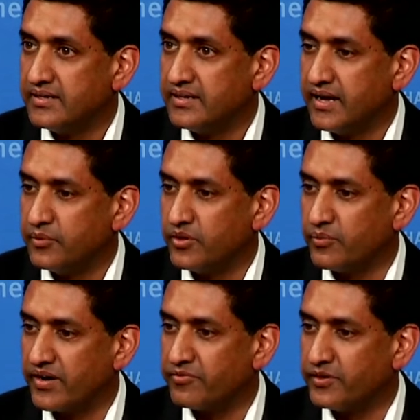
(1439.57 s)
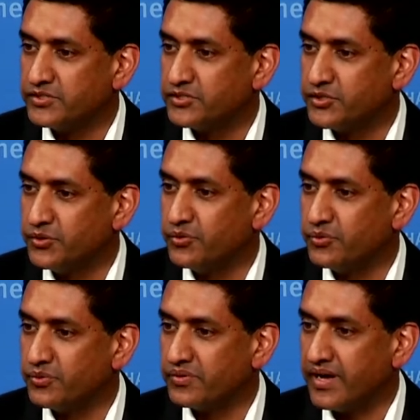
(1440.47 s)
I will reference
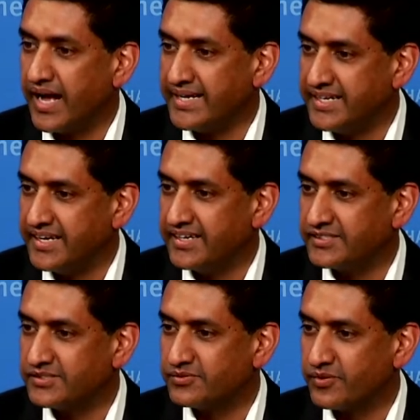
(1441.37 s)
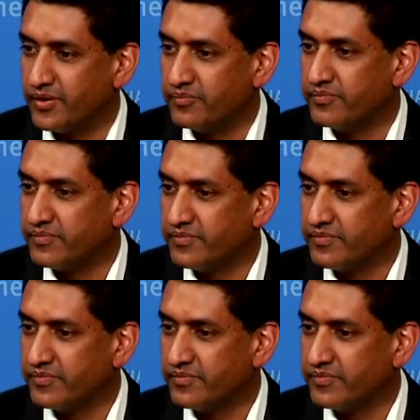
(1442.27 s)
two ideas from